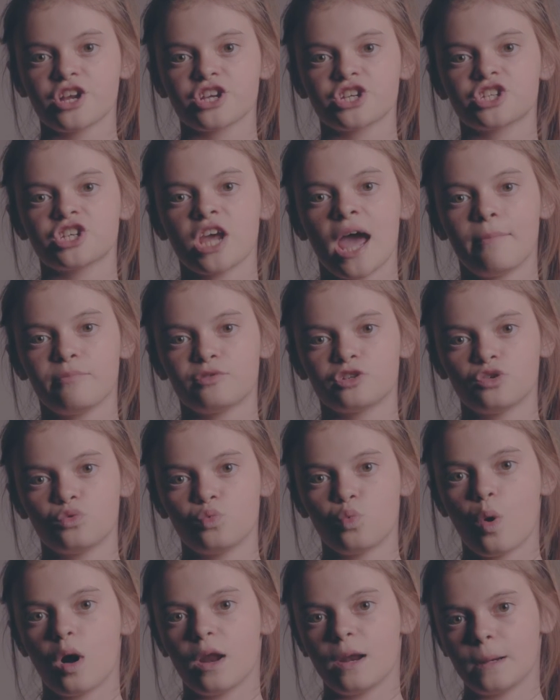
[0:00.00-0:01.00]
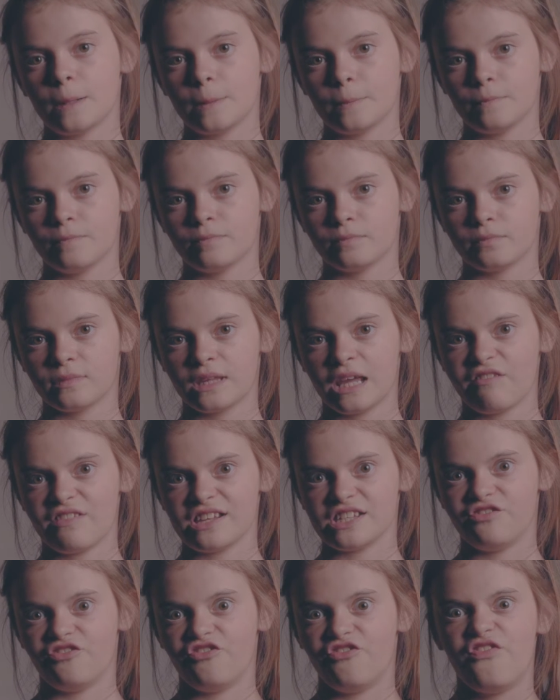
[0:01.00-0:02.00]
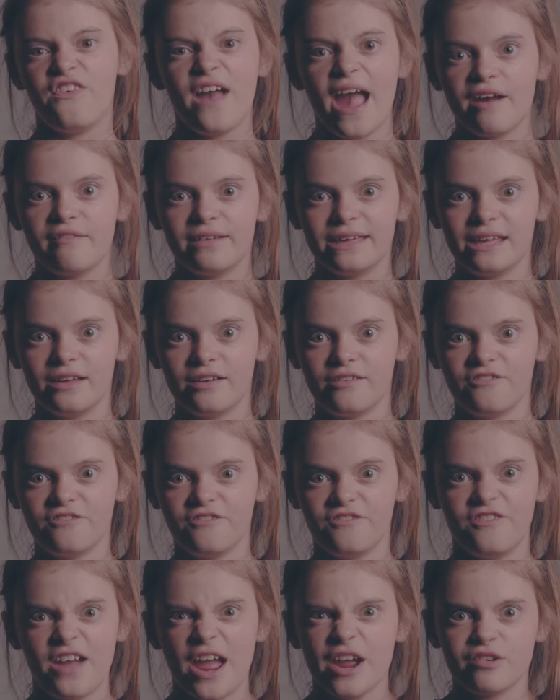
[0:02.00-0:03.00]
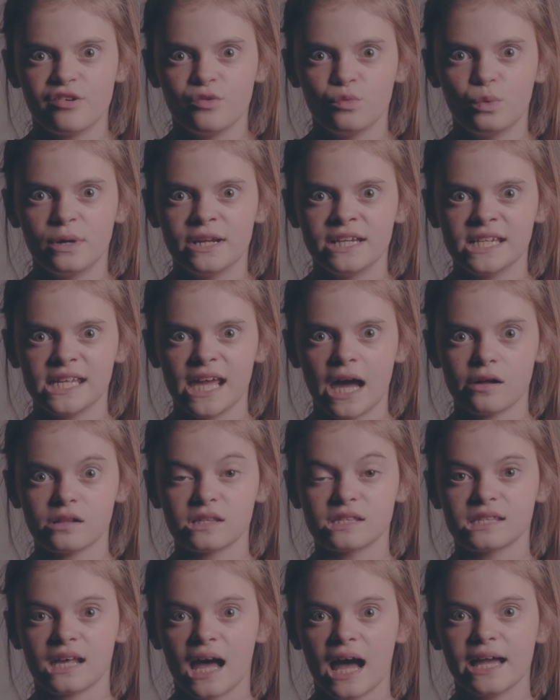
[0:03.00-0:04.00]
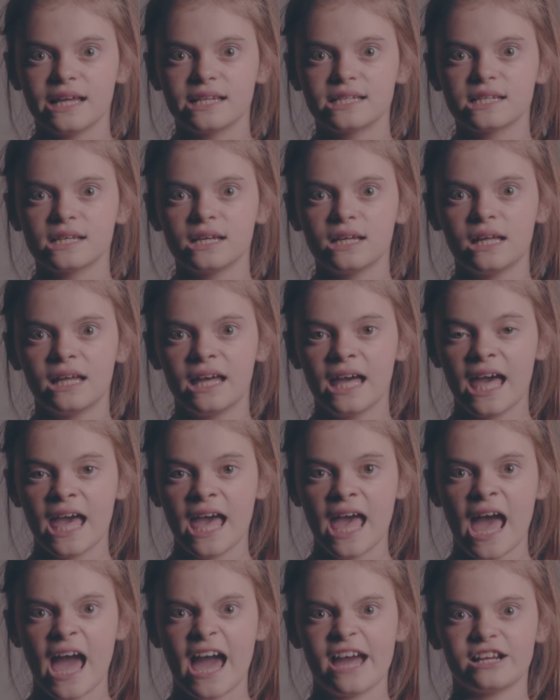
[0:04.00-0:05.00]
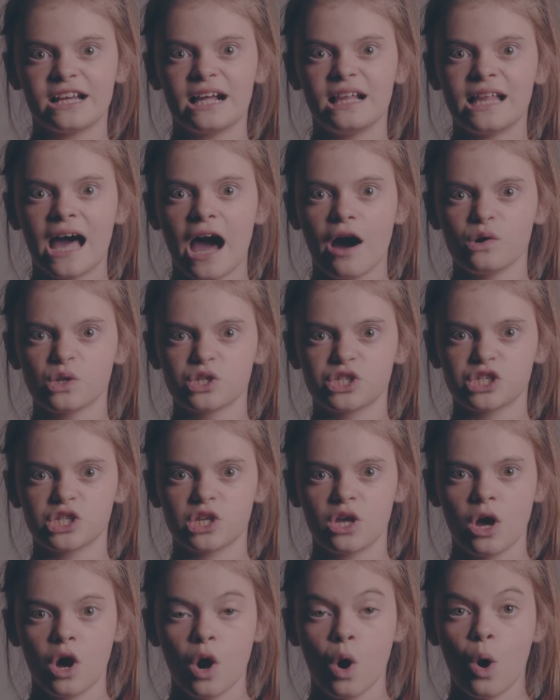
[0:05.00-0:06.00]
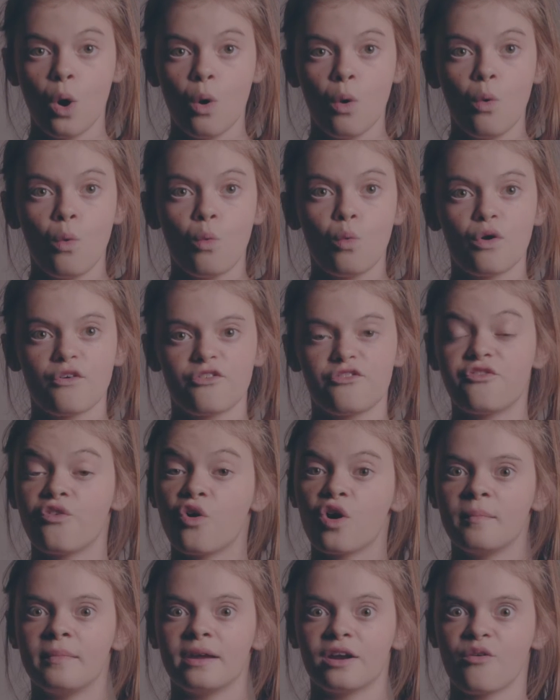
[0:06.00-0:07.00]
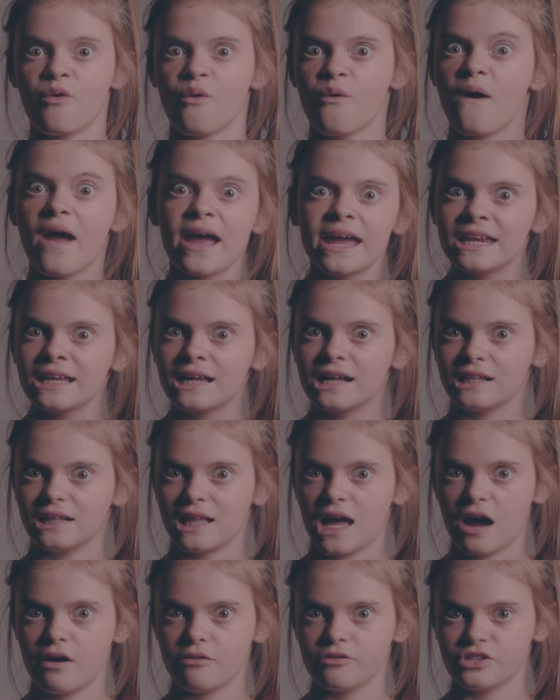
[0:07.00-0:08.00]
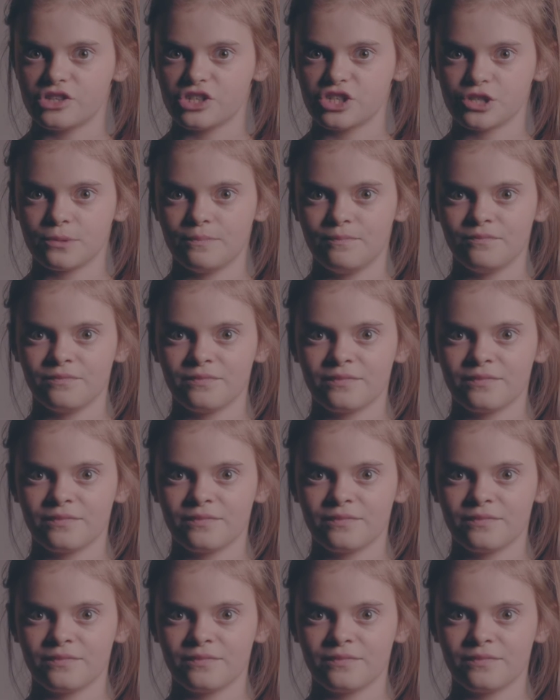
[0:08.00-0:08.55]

Chapter 1 It was very, very windy outside, and clouds were forming rain clouds.